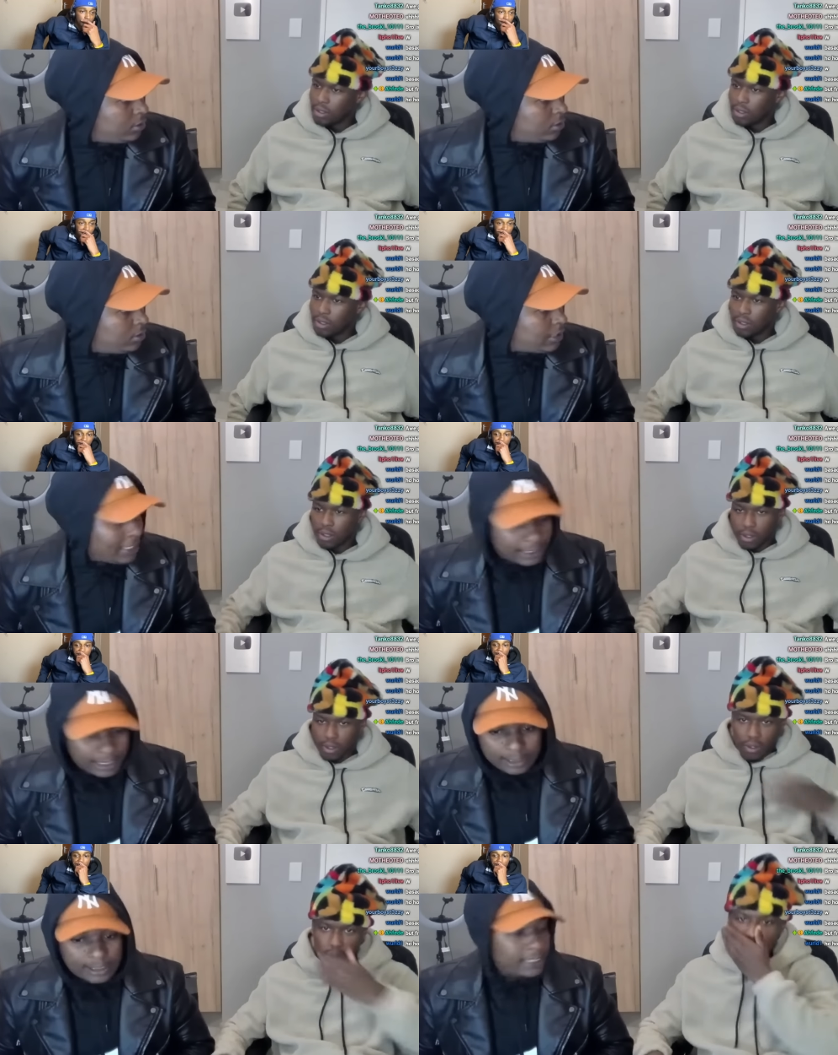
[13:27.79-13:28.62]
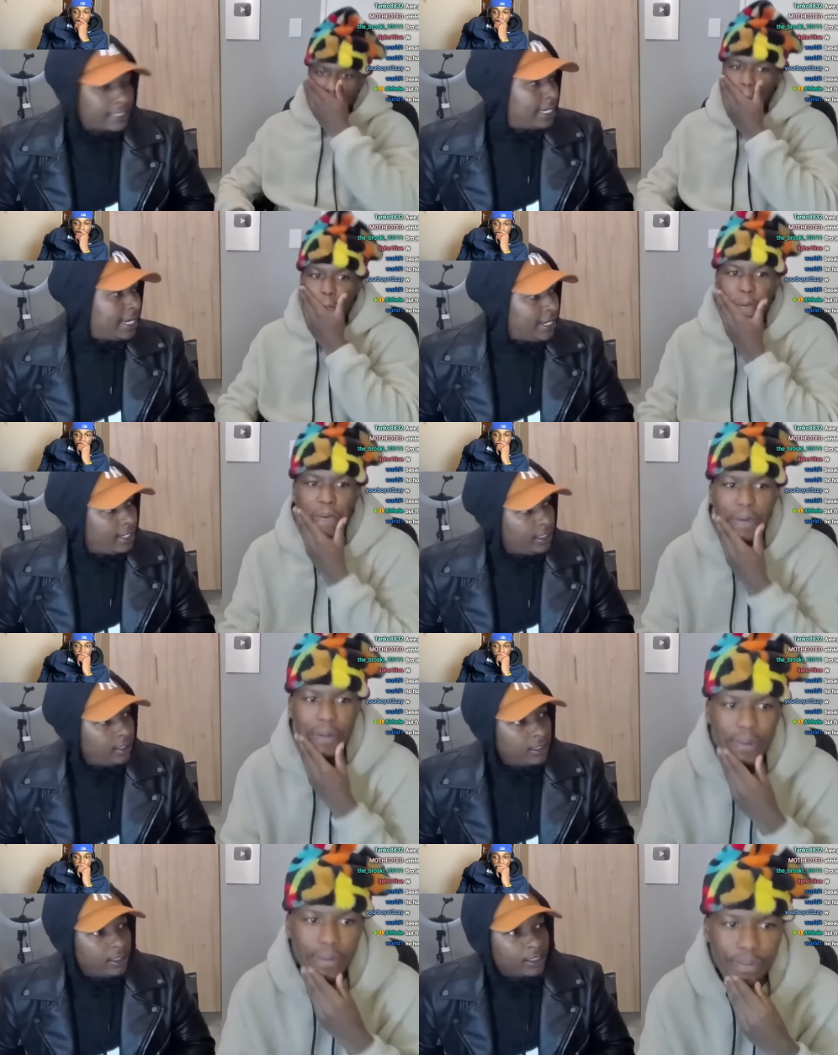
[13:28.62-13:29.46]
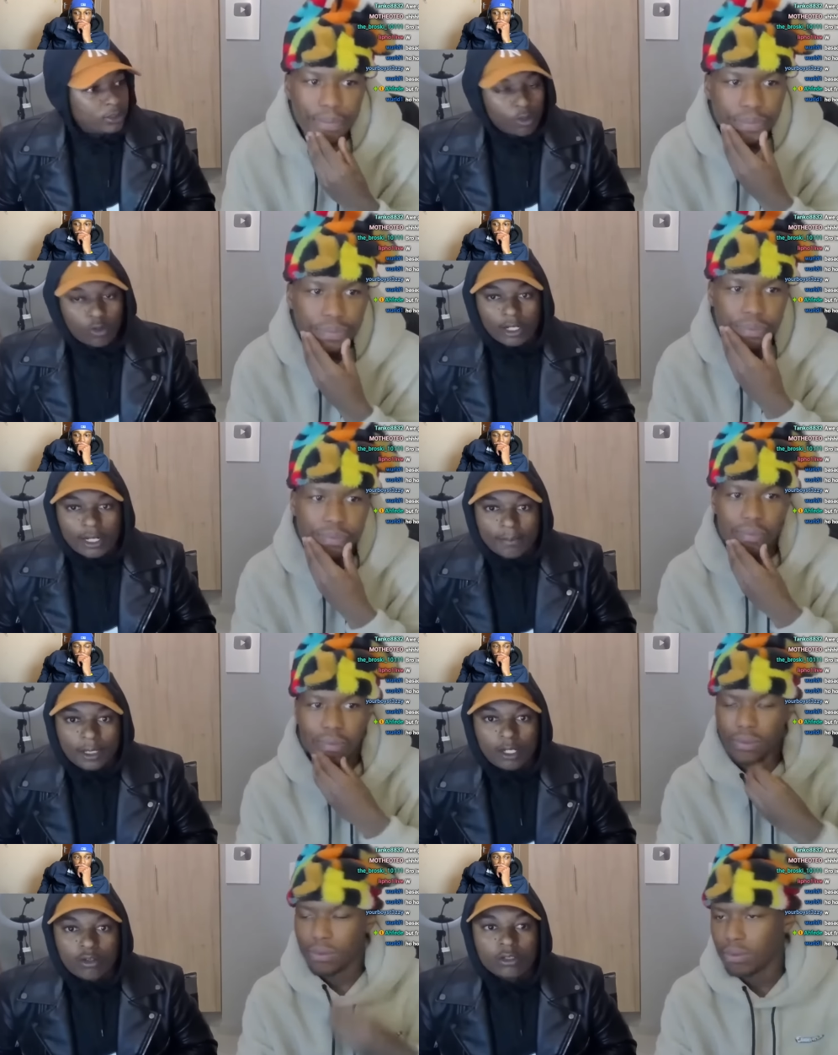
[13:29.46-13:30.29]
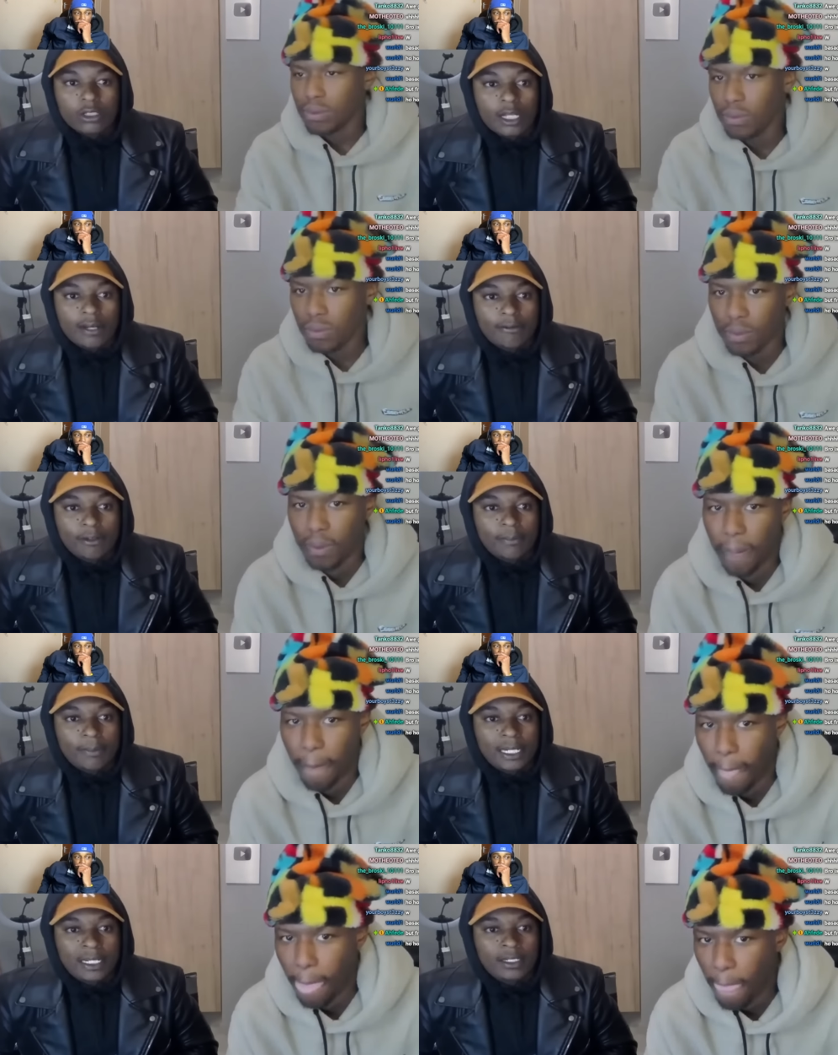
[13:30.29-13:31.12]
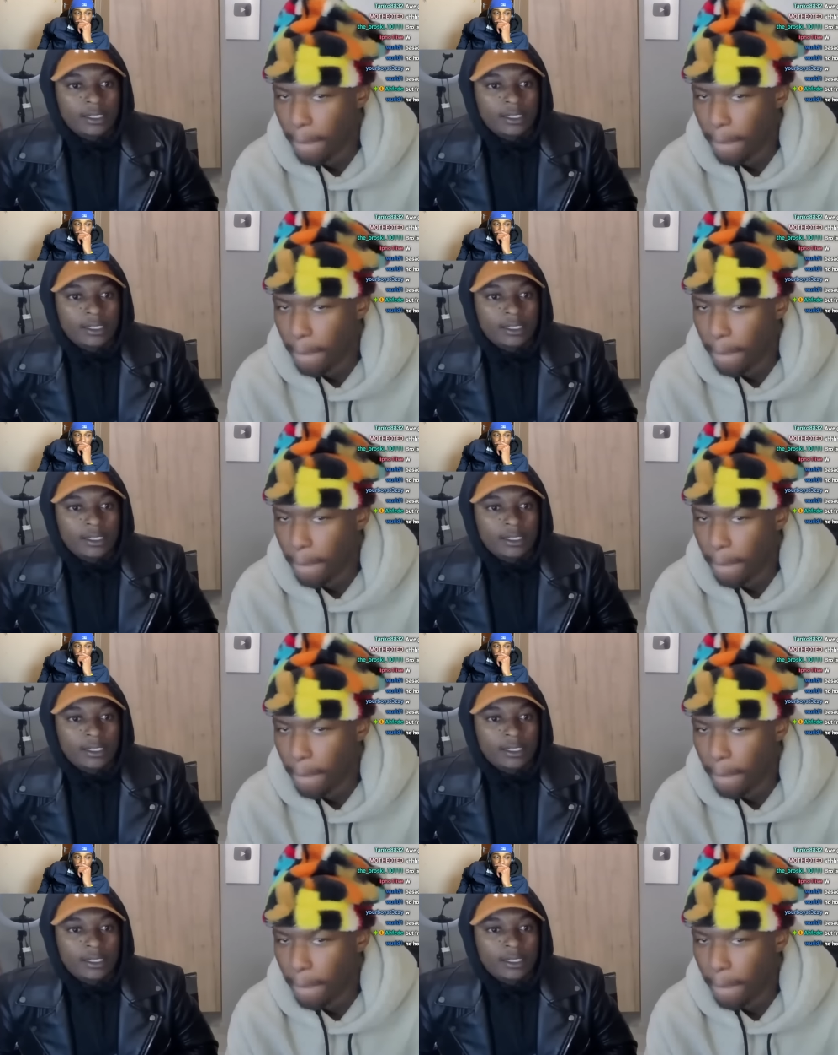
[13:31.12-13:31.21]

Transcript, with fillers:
Speaker 1: I texted, hey, you know what, Emma, I don't cry for a man